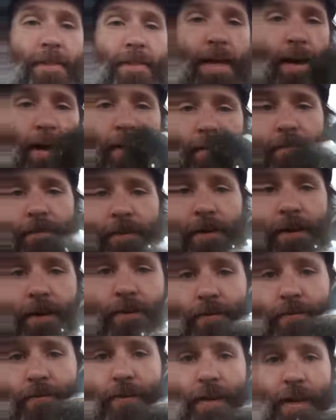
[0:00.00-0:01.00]
off, and you
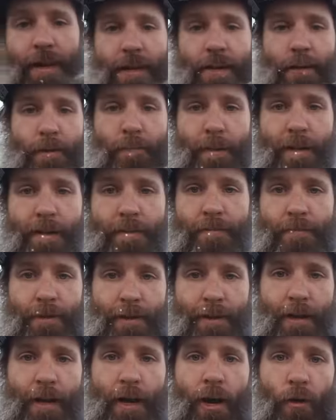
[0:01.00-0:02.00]
just take your piece and you
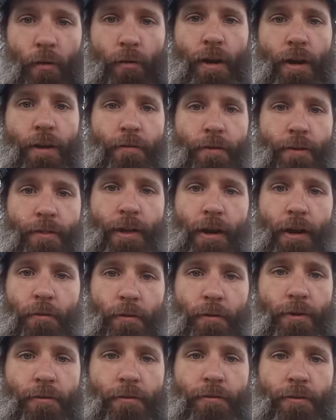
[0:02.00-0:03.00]
hold everything real
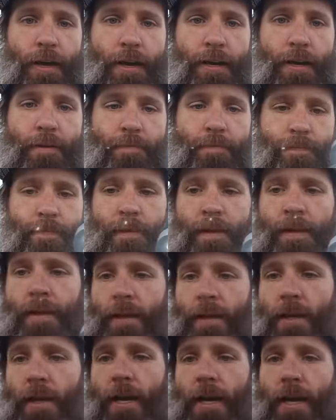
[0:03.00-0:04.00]
steady.
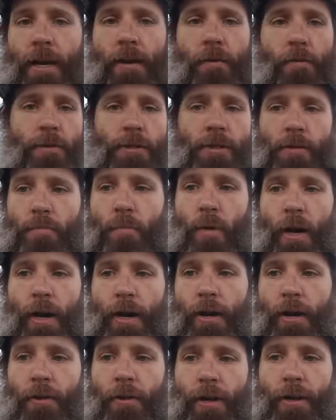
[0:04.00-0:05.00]
You hit it with some brake
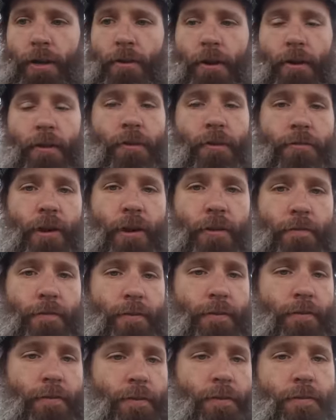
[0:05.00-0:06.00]
cleaner or the
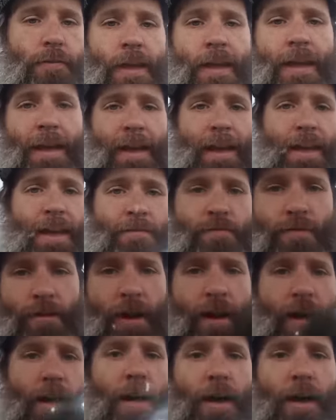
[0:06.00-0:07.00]
surfaces, and
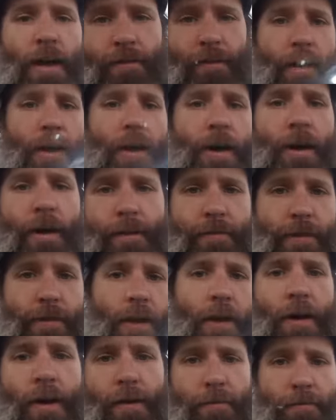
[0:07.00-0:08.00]
za, za,
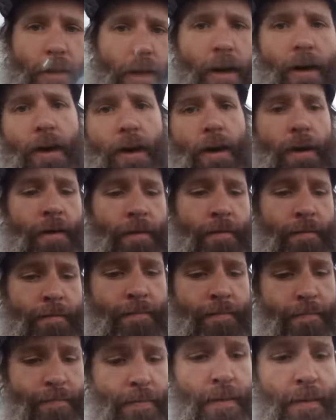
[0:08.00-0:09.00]
za, za.
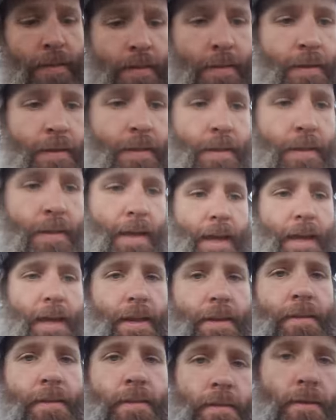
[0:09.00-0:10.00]
And
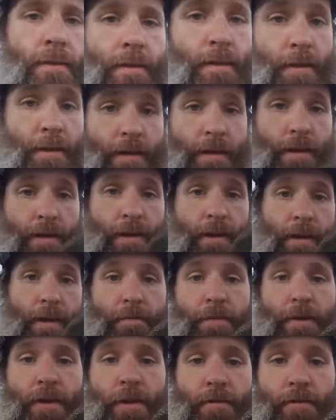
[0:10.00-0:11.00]
if
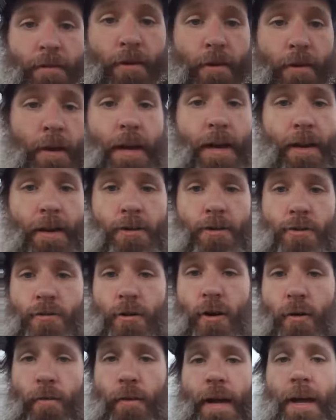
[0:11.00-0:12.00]
you can't control
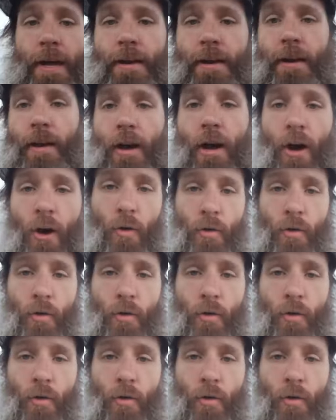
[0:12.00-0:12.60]
that in the hole